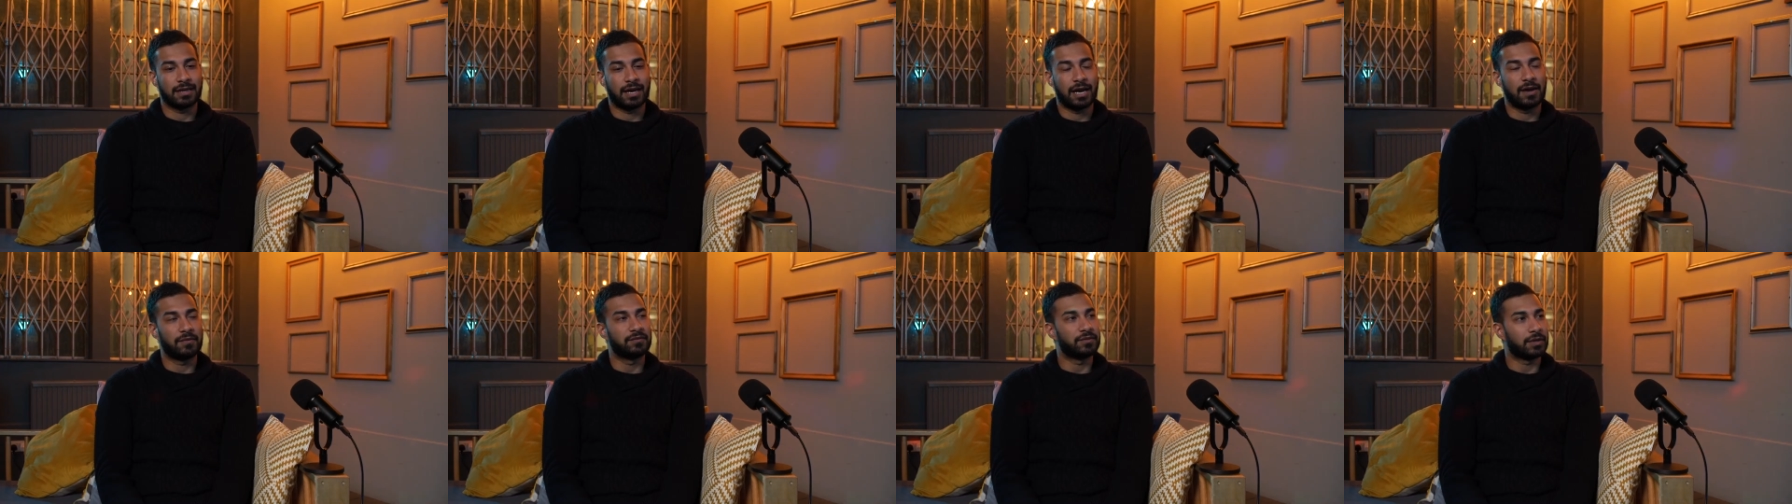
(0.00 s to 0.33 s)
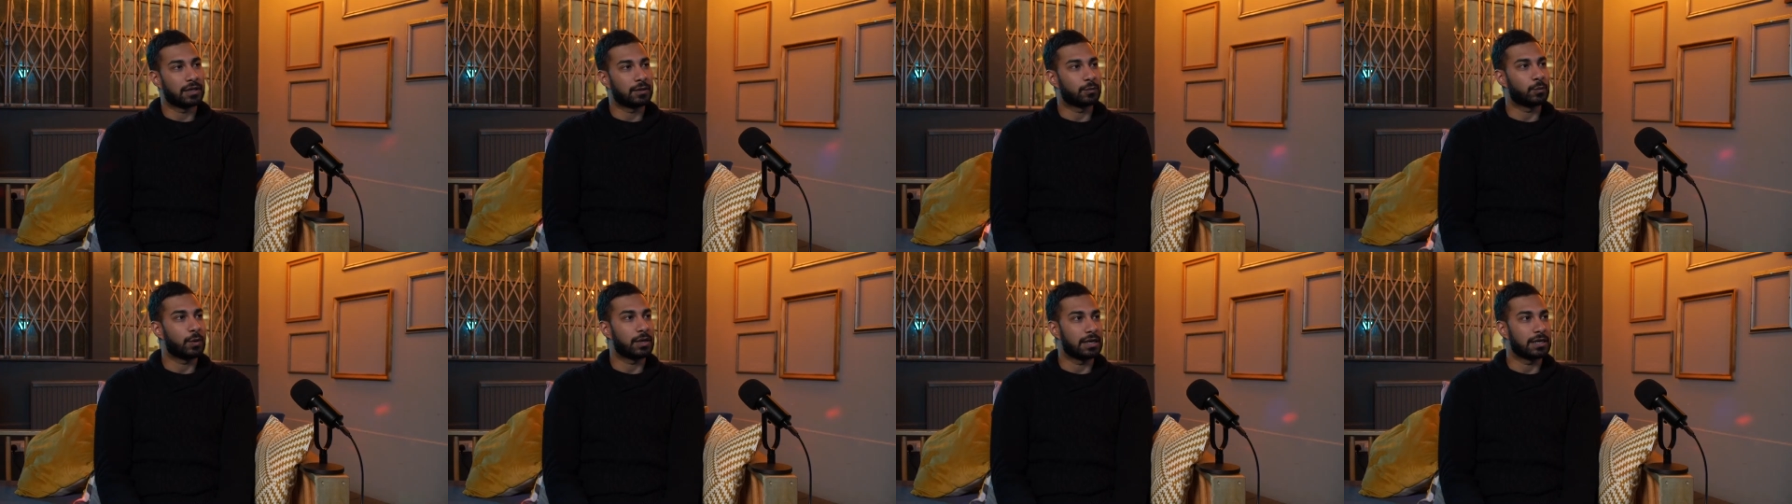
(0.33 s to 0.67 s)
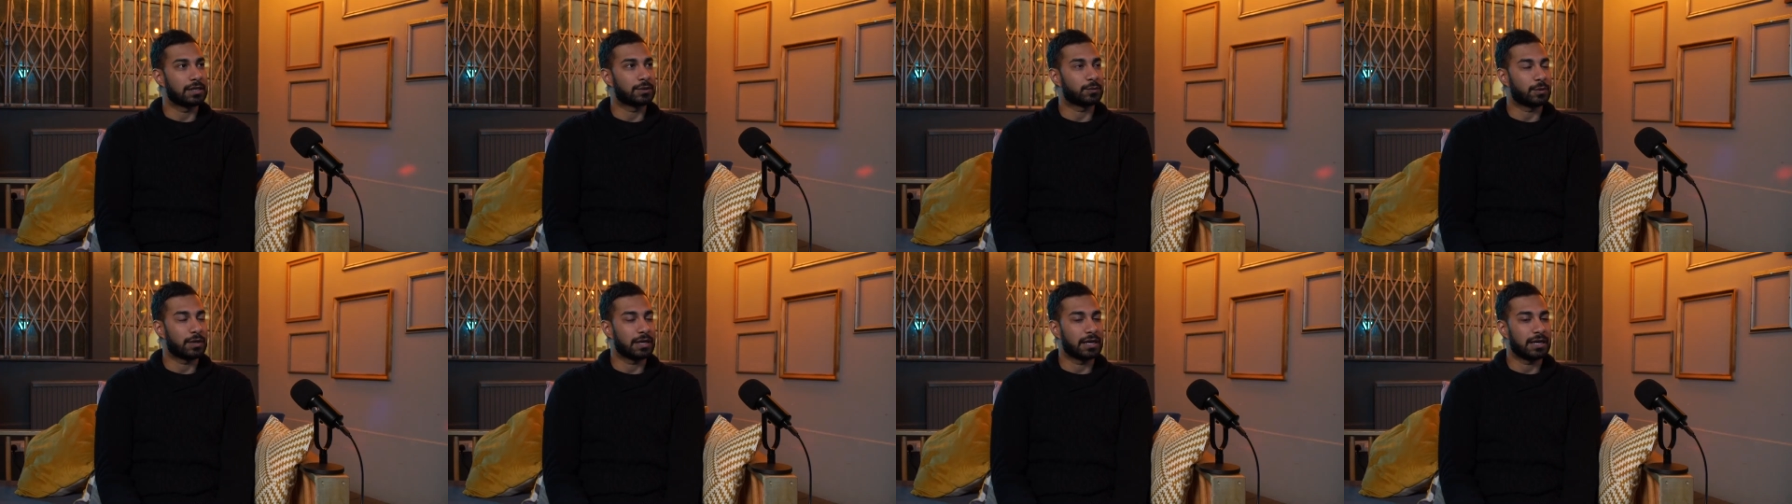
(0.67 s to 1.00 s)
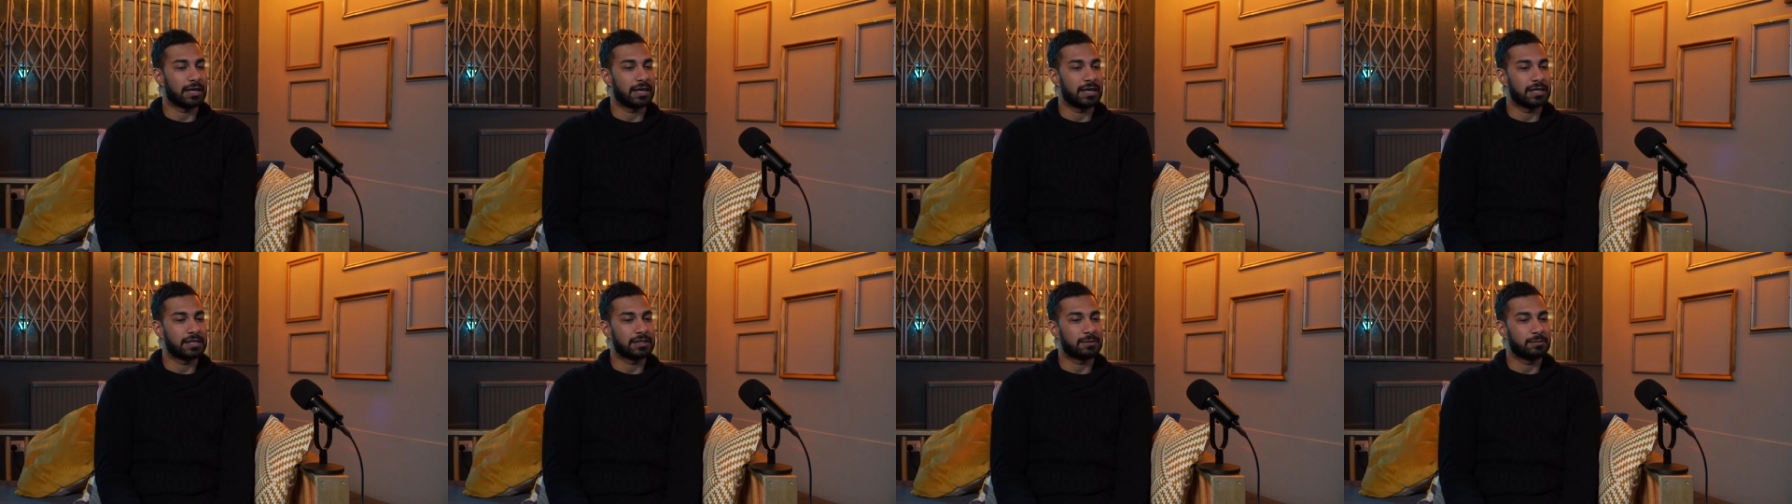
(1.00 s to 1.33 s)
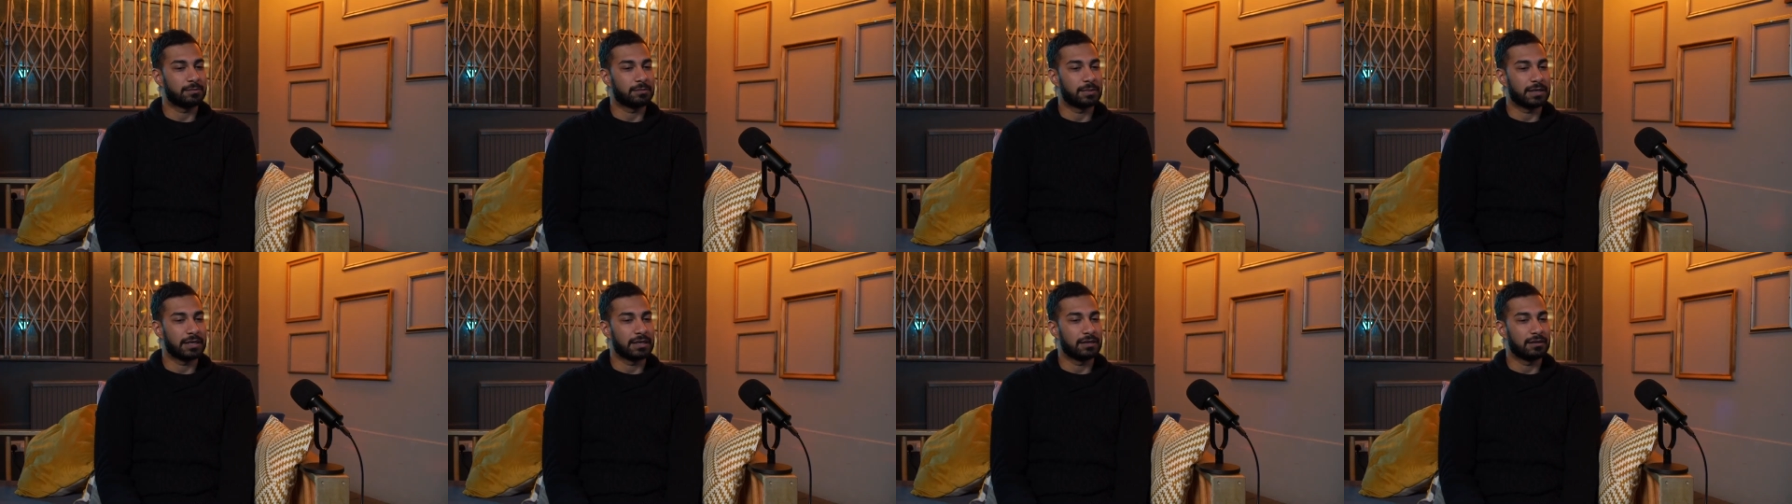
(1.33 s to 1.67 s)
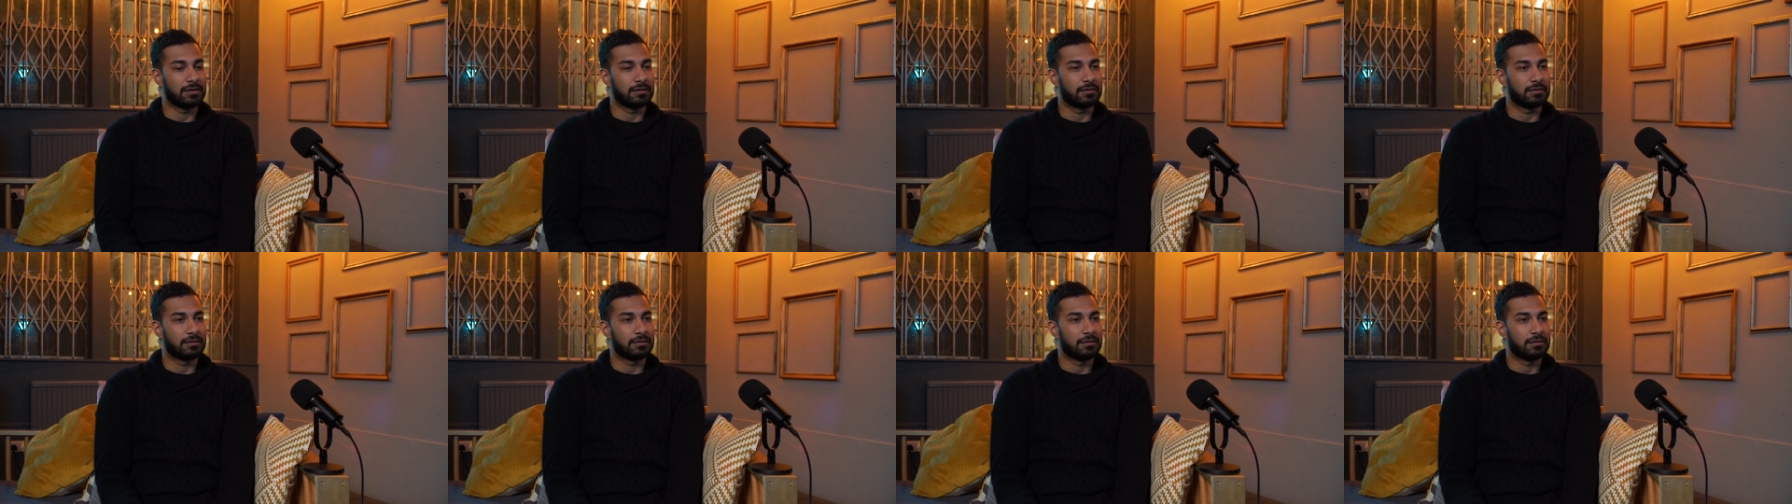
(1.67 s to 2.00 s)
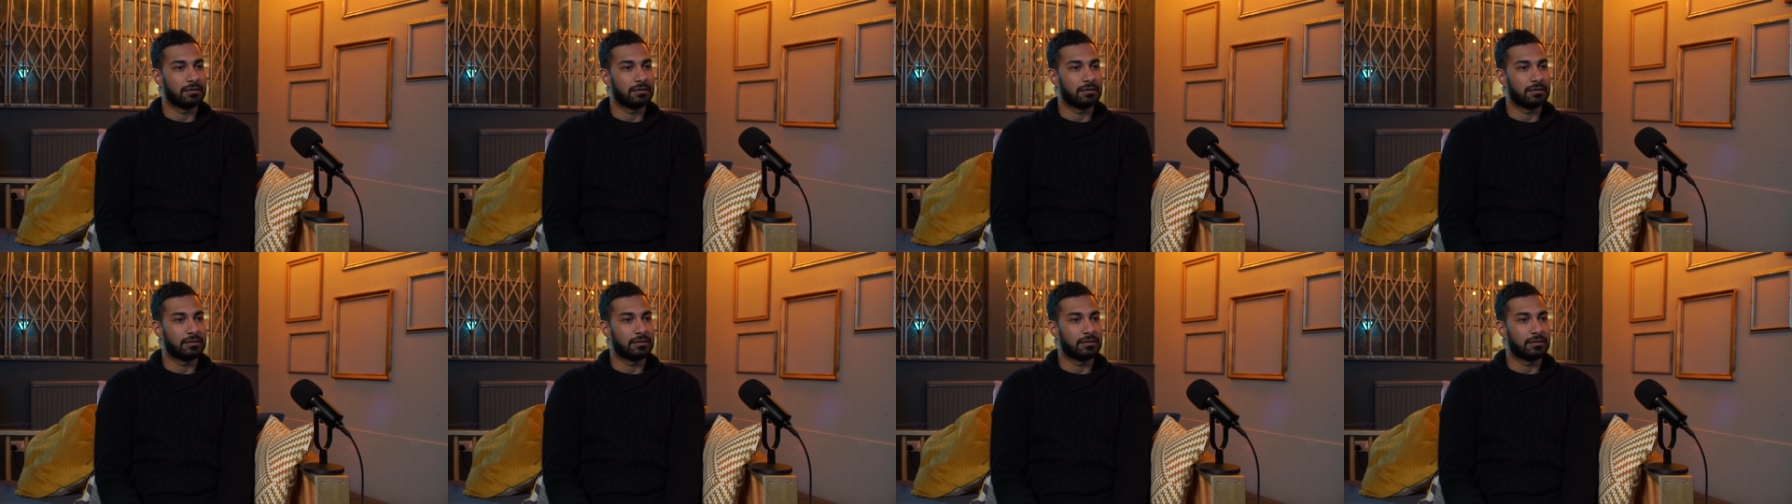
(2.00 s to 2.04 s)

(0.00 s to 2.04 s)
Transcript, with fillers: I've done weddings where it's been